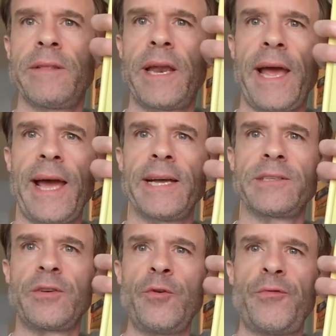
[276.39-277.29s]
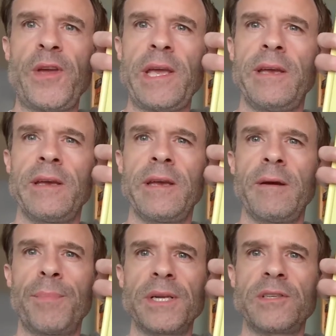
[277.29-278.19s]
that has Goofy
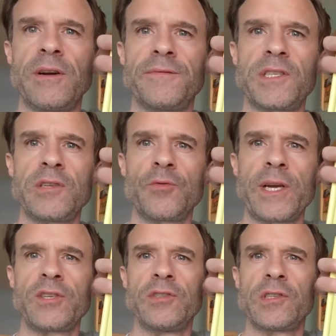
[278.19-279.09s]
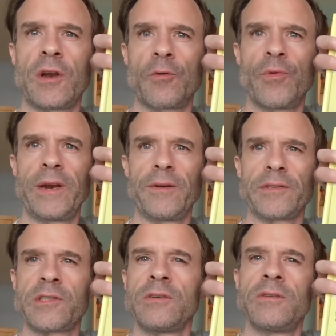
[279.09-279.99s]
in a bunch of situations that are
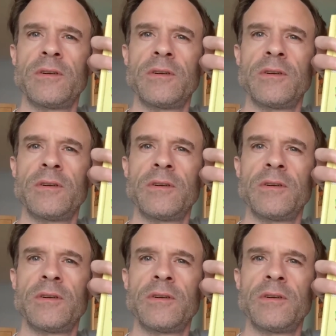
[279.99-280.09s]
riddles